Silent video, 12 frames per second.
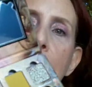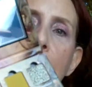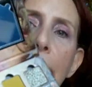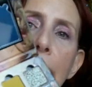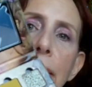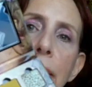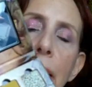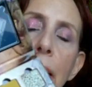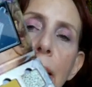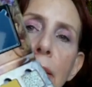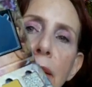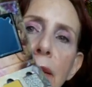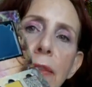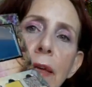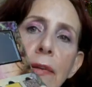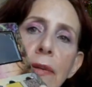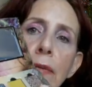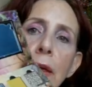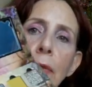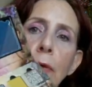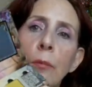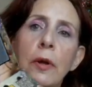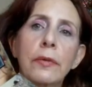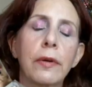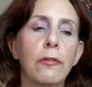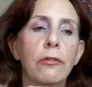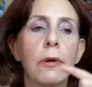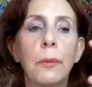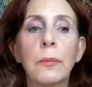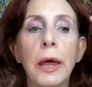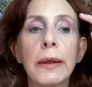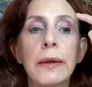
and I, that's another multichrome